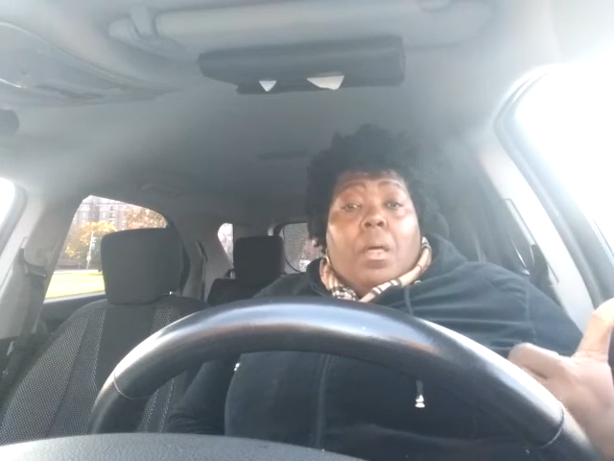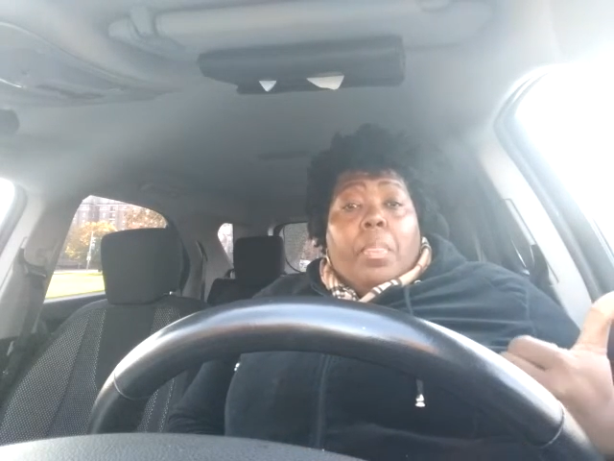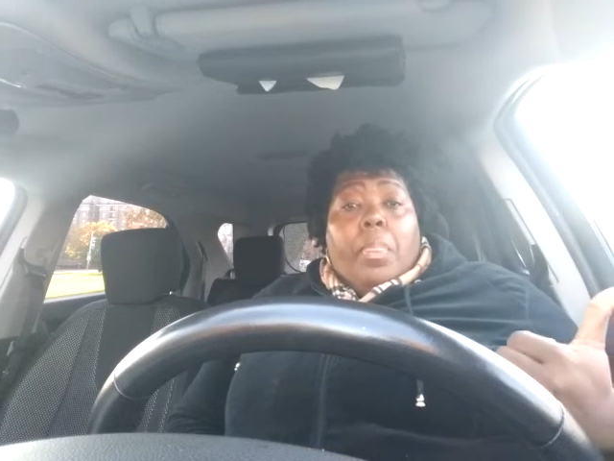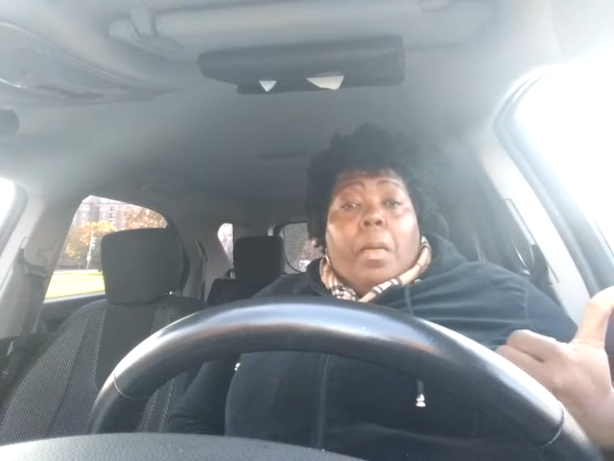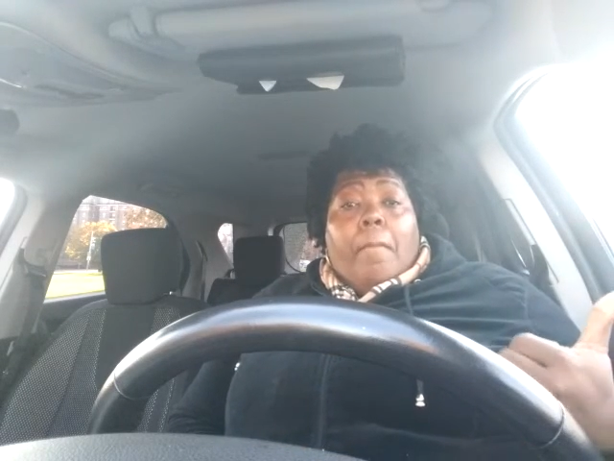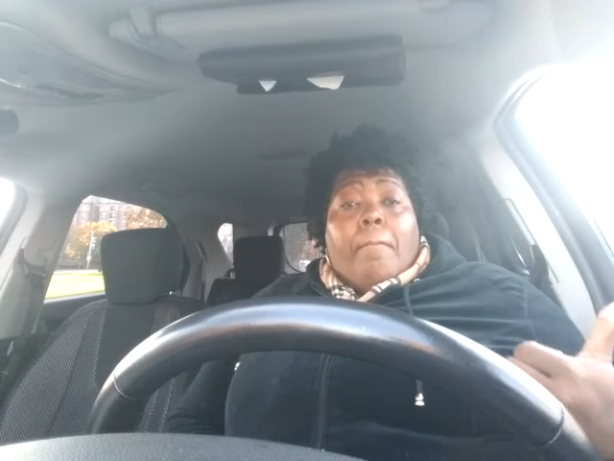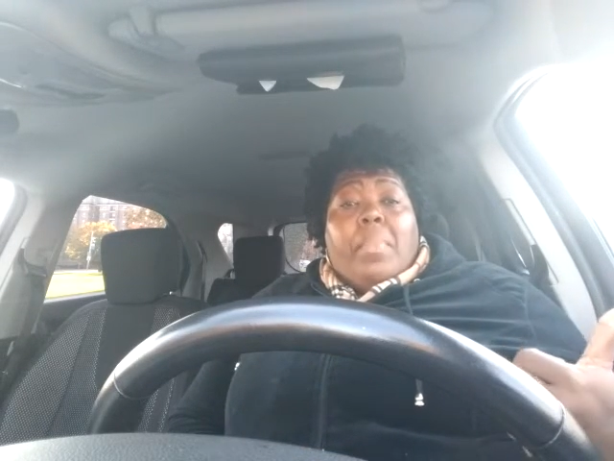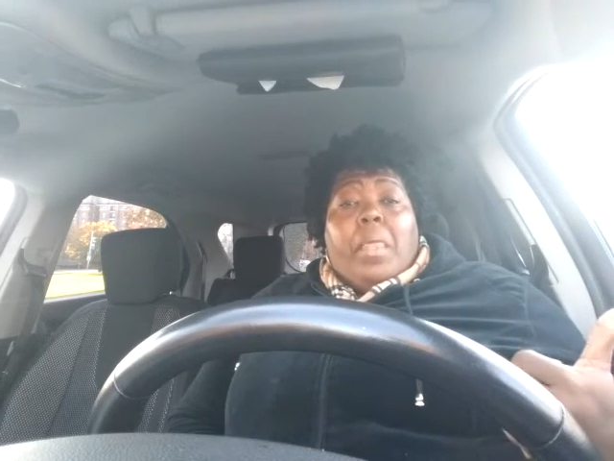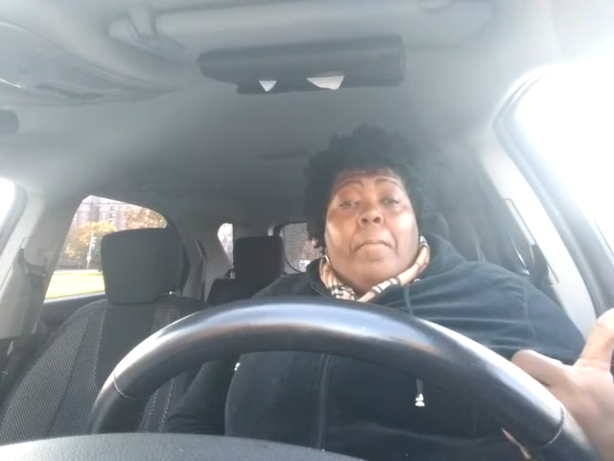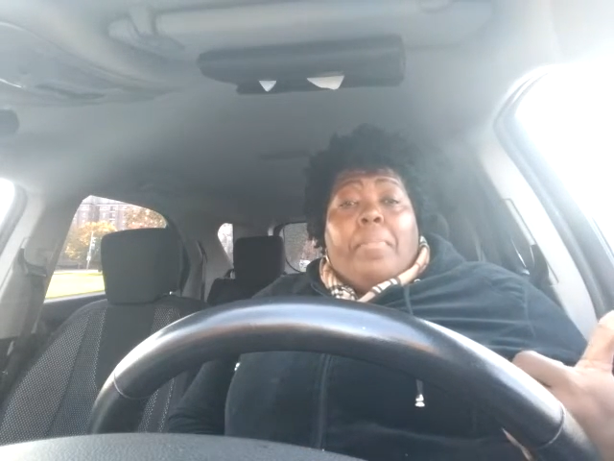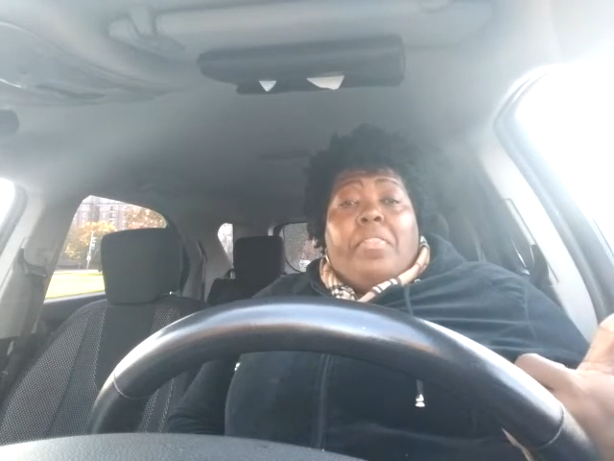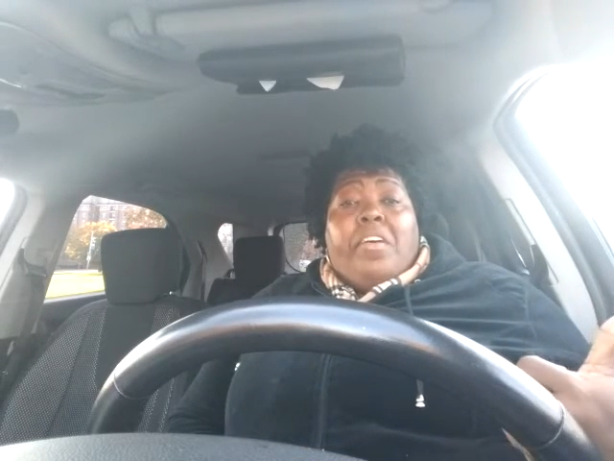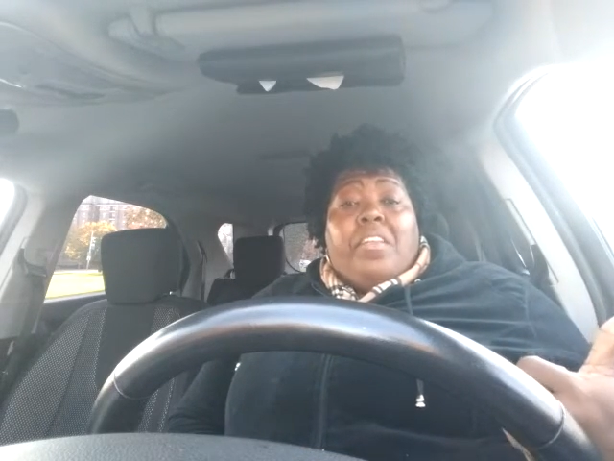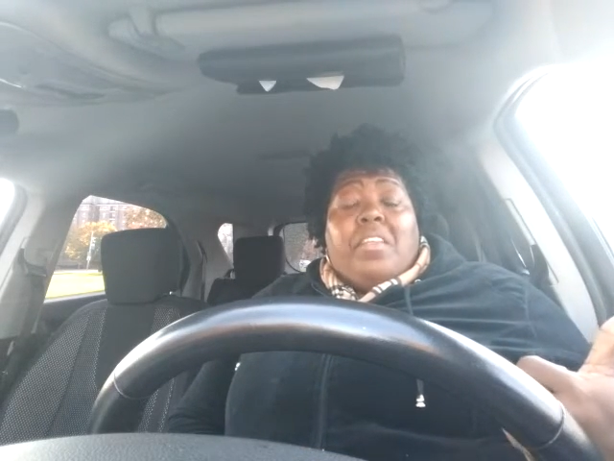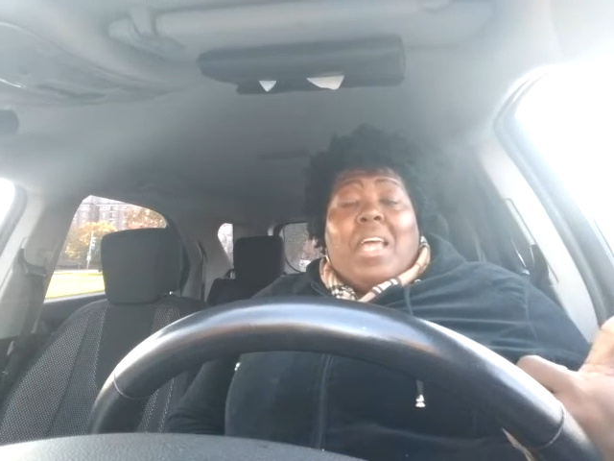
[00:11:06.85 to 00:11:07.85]

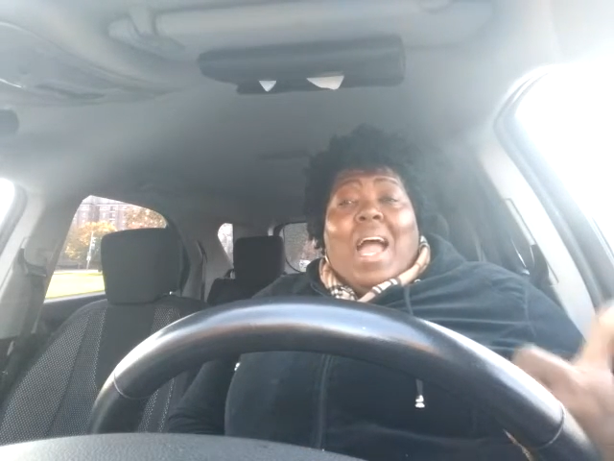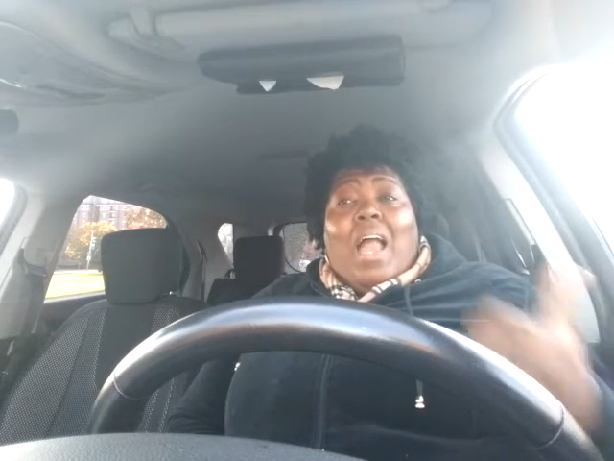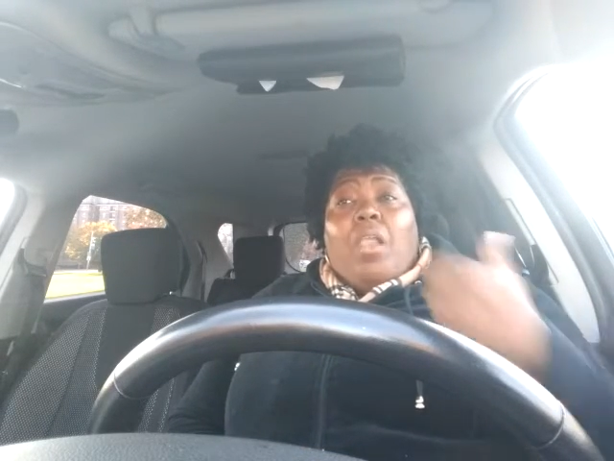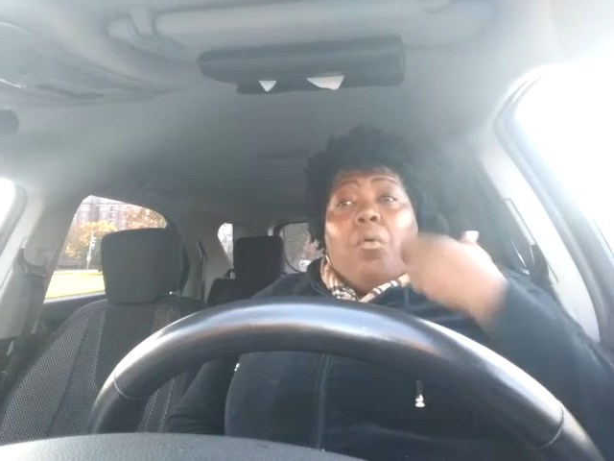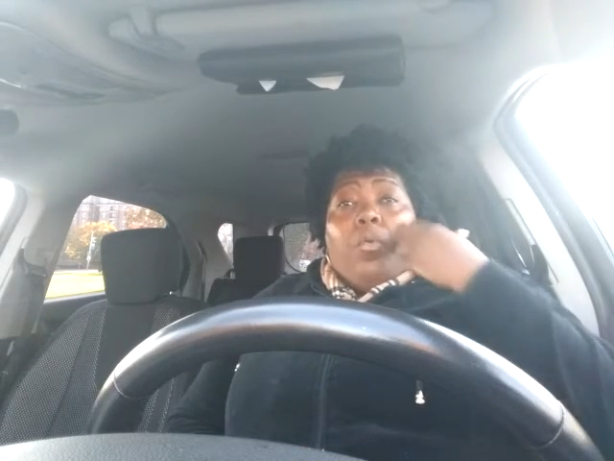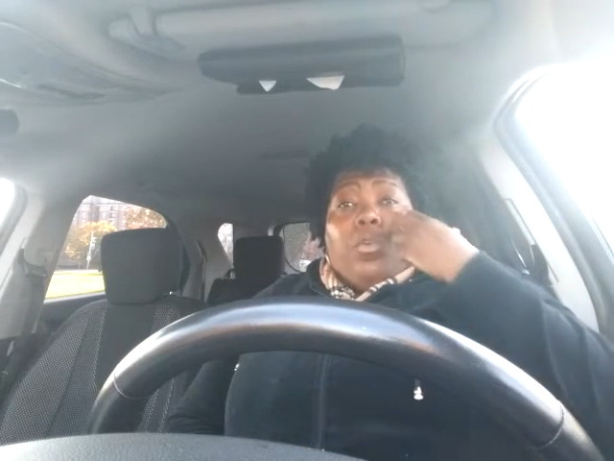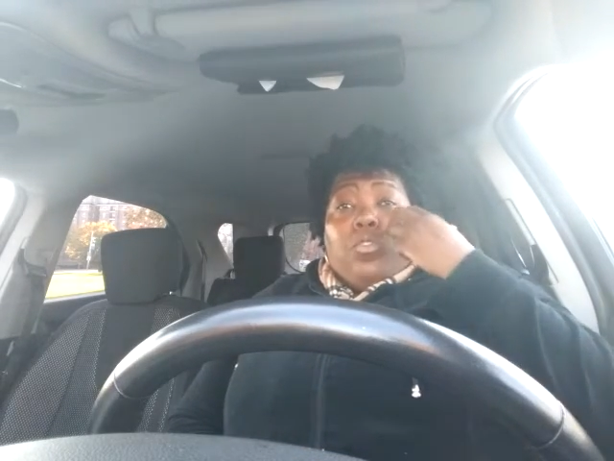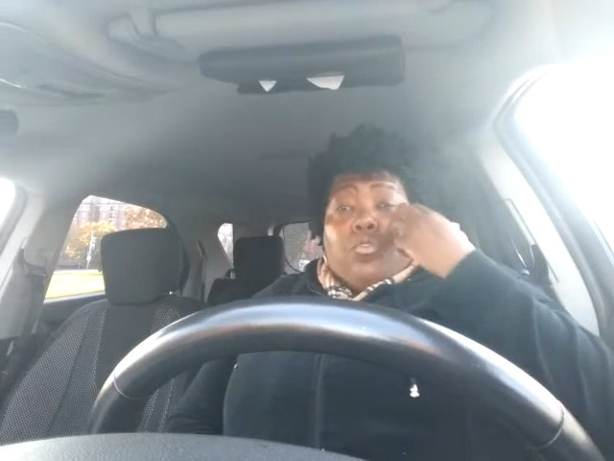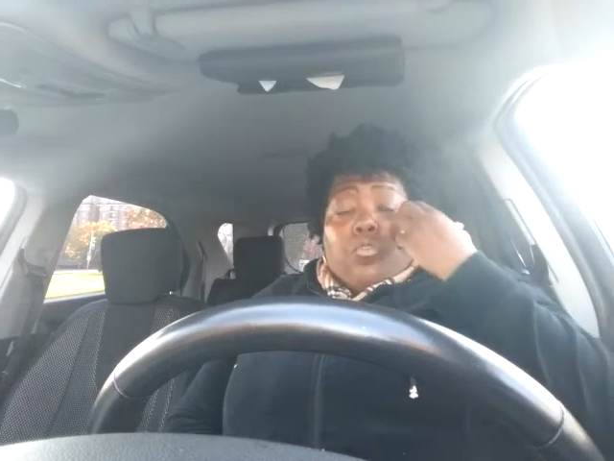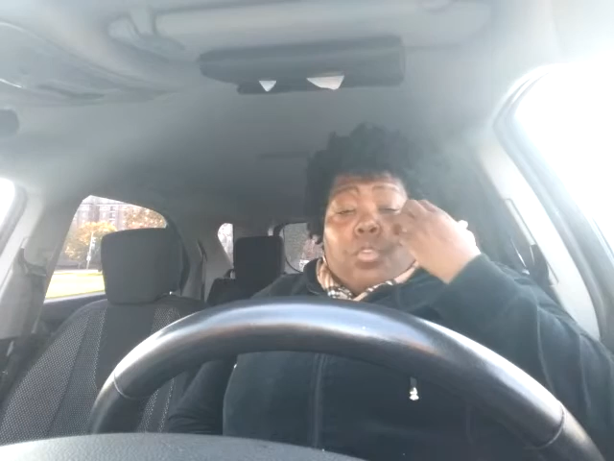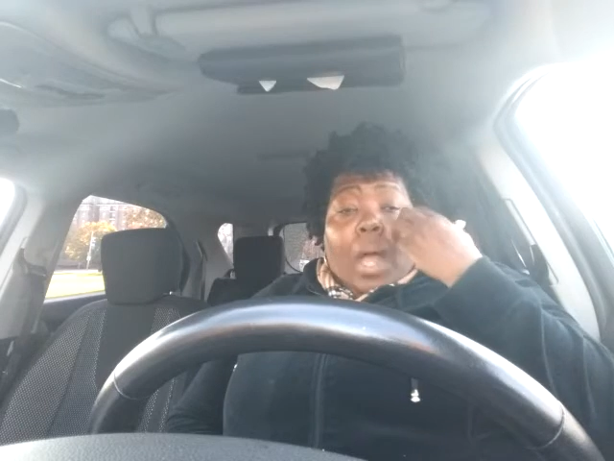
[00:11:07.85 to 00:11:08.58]
The dollar will